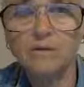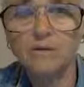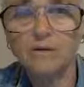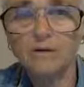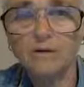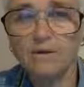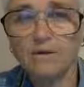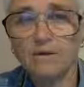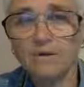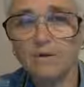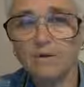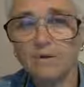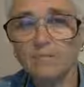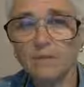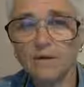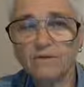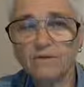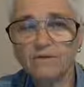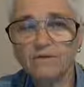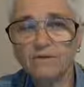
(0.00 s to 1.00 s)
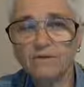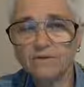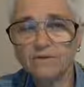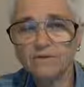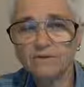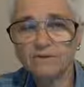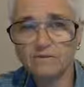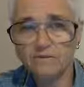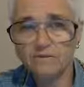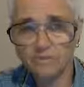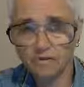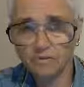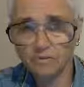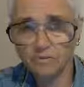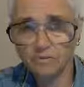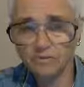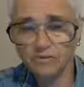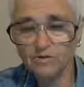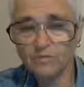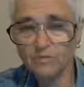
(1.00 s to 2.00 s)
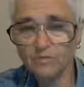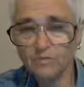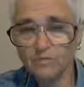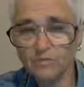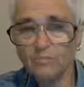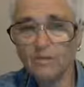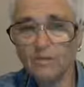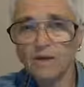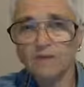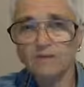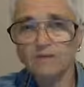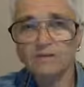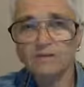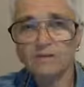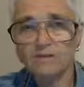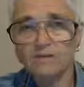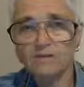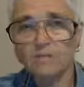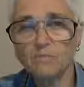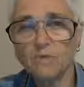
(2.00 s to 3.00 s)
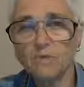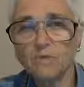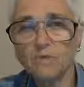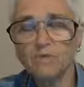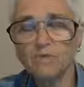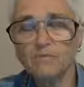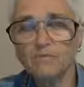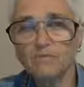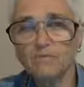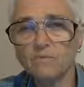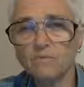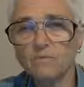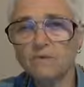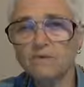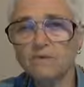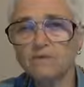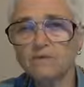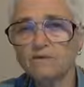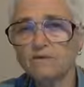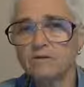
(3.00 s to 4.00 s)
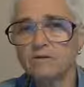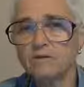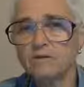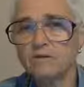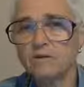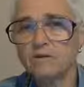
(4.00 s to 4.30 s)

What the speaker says: And it can manifest, that principle can manifest in many different ways.